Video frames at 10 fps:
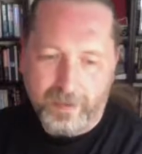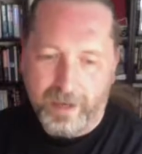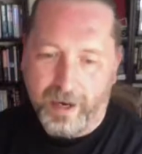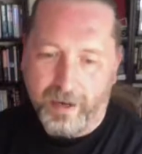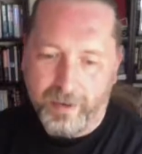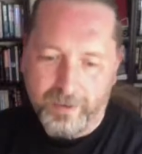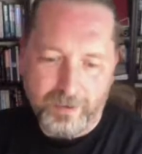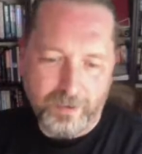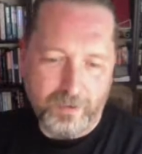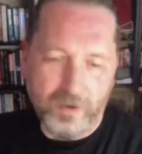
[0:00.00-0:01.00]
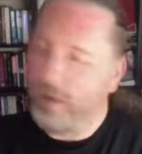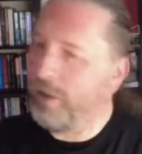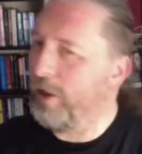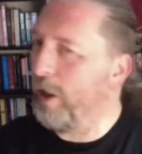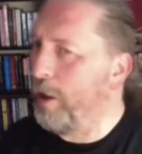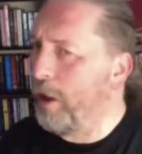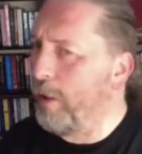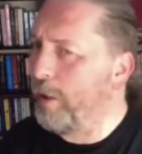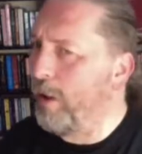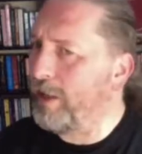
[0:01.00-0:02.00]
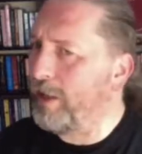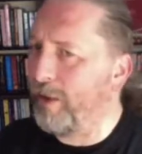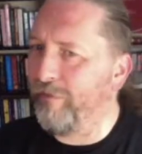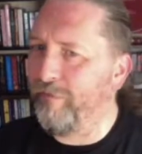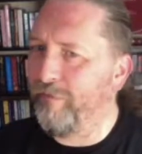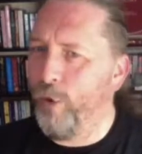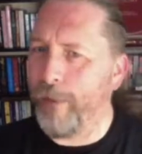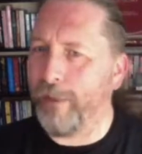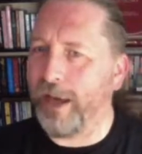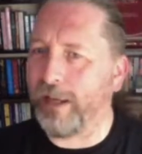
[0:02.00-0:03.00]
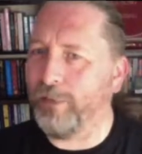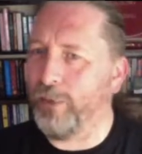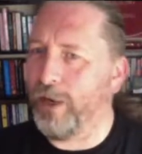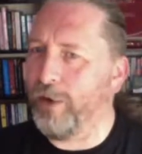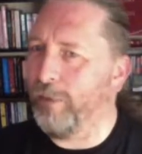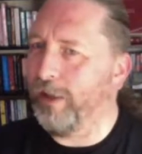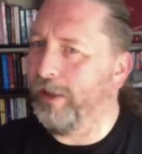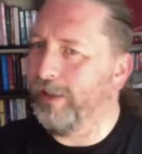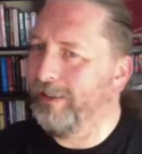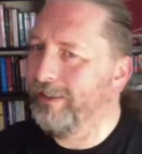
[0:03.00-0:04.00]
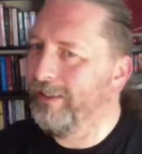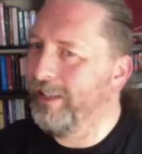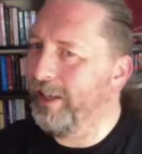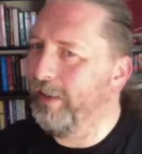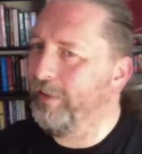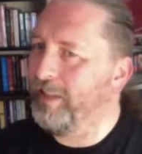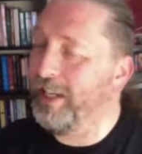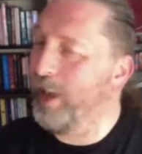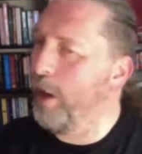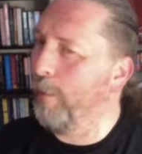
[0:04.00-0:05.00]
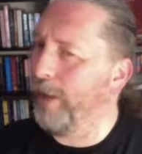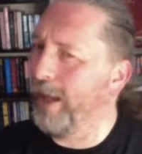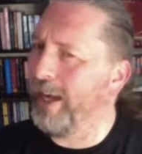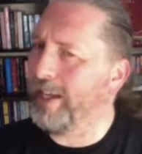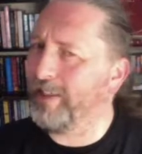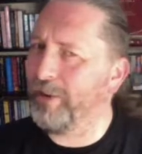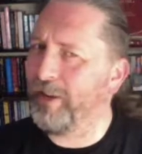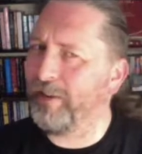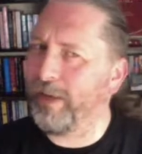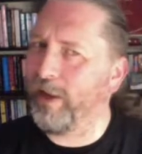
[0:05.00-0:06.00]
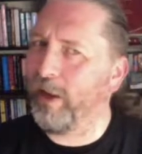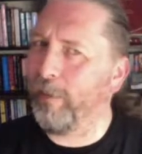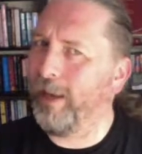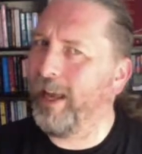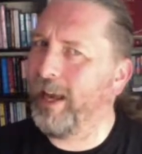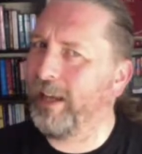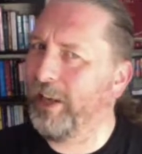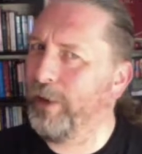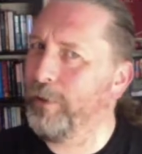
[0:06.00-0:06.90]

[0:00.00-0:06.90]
Yeah, but I would like to have Roy back as well, but obviously he can't play, so he'd have to be like a player coach or